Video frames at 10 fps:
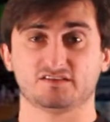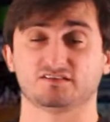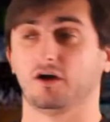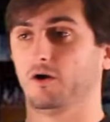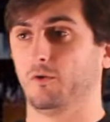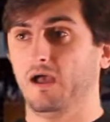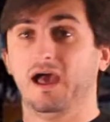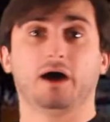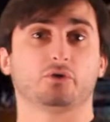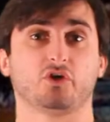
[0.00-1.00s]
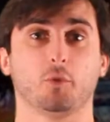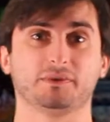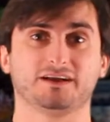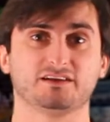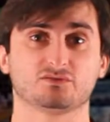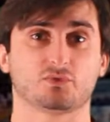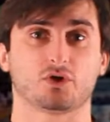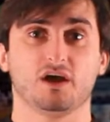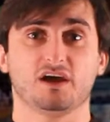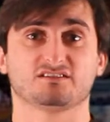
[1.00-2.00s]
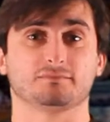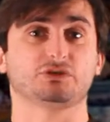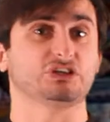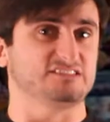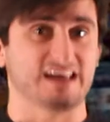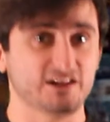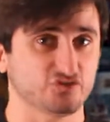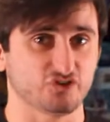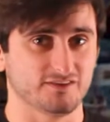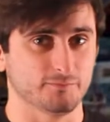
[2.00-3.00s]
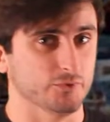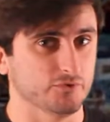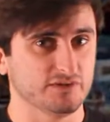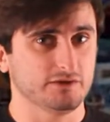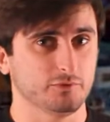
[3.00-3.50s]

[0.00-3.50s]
So I was hoping at least for some good tension in the movie,